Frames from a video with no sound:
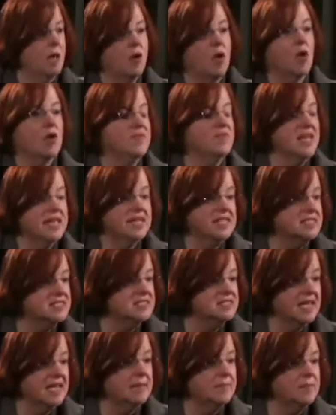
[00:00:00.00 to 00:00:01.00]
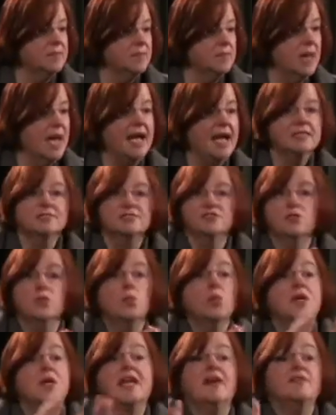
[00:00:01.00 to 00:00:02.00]
are they going to send me back to
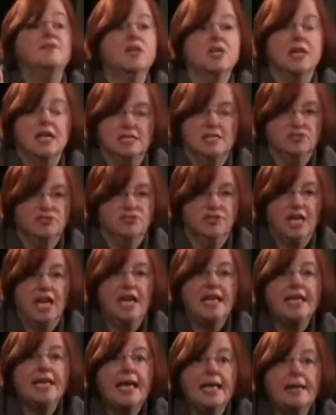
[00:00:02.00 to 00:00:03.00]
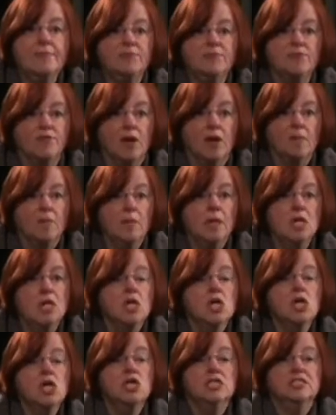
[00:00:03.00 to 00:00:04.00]
whatever country I came from?
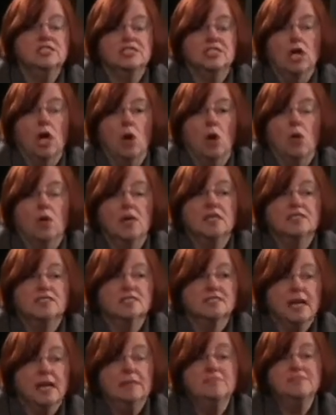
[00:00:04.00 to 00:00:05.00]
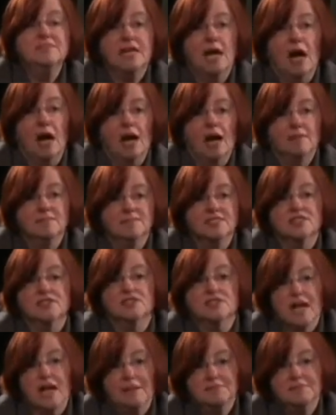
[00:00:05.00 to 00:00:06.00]
So sometimes
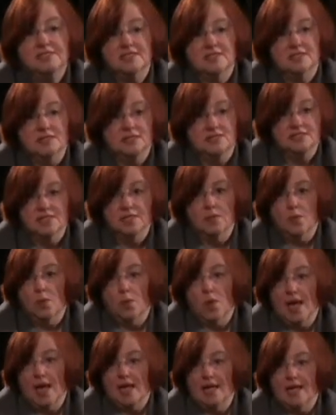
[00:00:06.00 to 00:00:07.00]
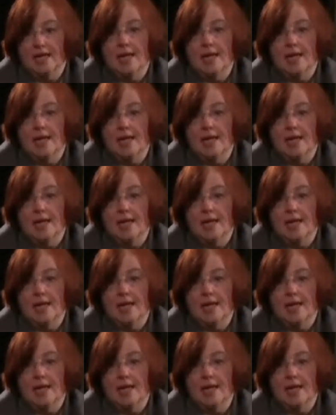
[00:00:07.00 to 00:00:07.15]
there's obstacles in the way.